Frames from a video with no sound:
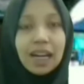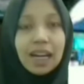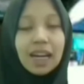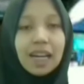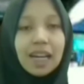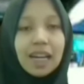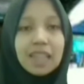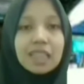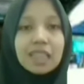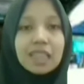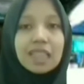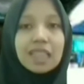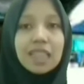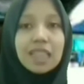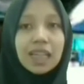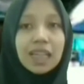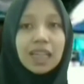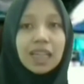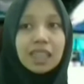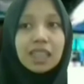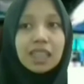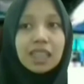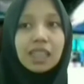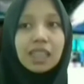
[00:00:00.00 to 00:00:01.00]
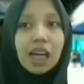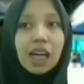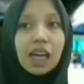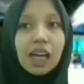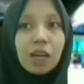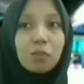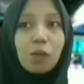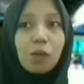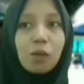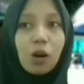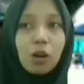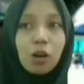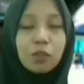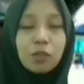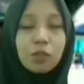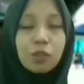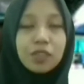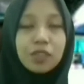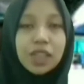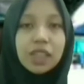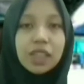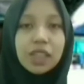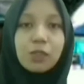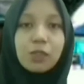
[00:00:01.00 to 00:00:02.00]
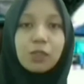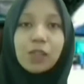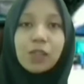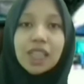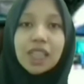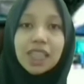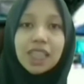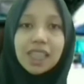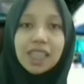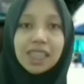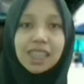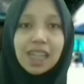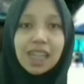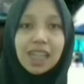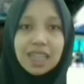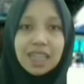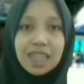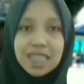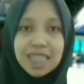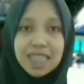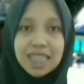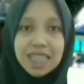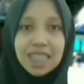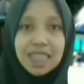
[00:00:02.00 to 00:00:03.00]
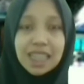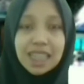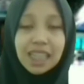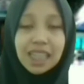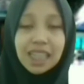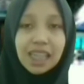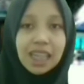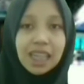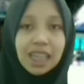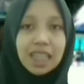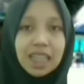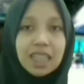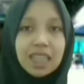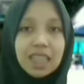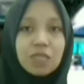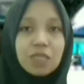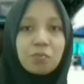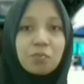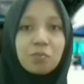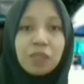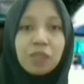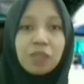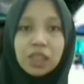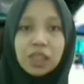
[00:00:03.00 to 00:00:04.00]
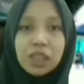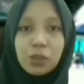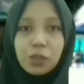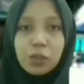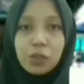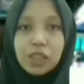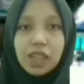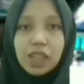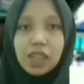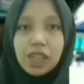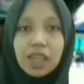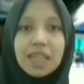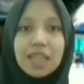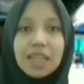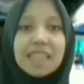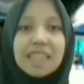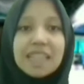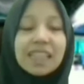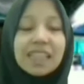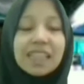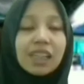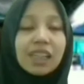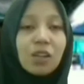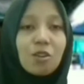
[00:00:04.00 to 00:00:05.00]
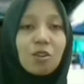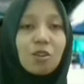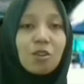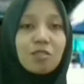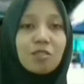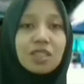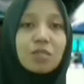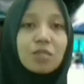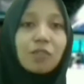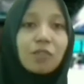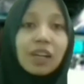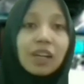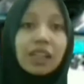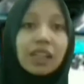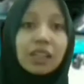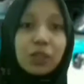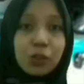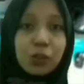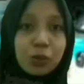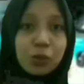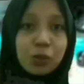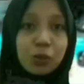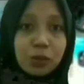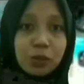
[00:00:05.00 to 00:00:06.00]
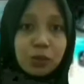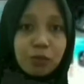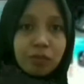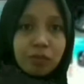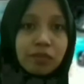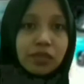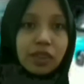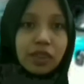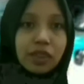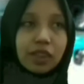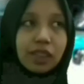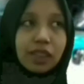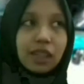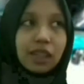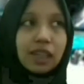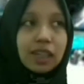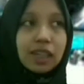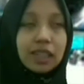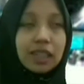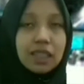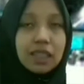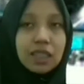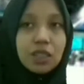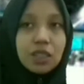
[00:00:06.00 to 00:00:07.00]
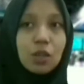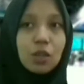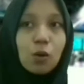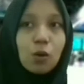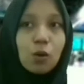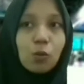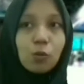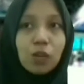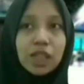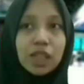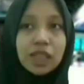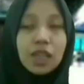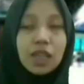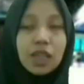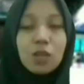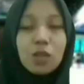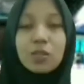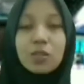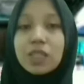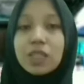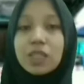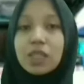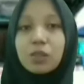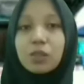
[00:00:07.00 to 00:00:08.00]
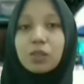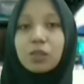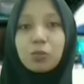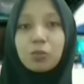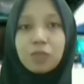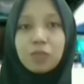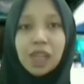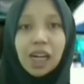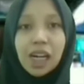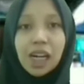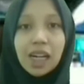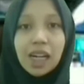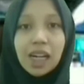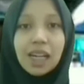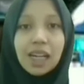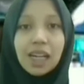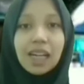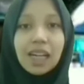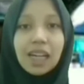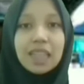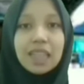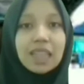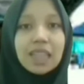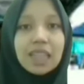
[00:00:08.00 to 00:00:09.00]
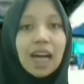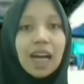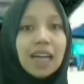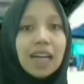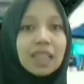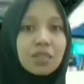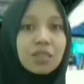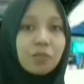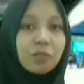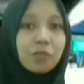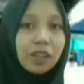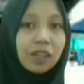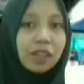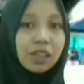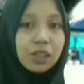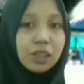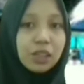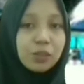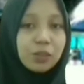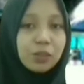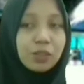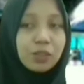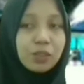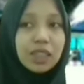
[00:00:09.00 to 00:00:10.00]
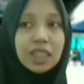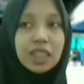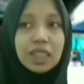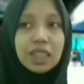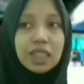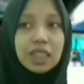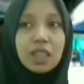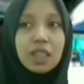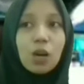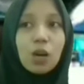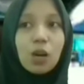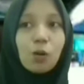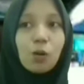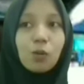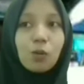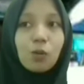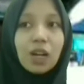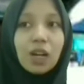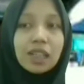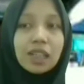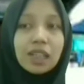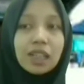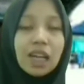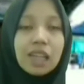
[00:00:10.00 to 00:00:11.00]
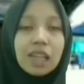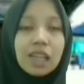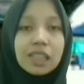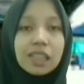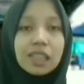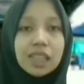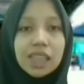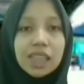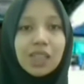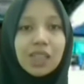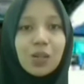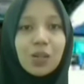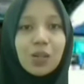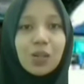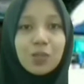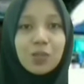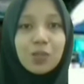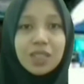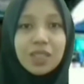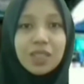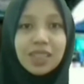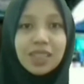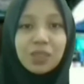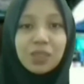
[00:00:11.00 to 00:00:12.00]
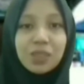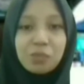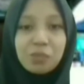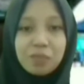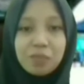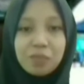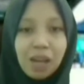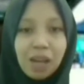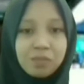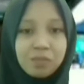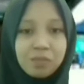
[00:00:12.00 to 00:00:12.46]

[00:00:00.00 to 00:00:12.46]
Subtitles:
And the second type of the Indonesian currency is banknote. The lowest value is 1,000 rupiah and the highest value is 100,000 rupiah.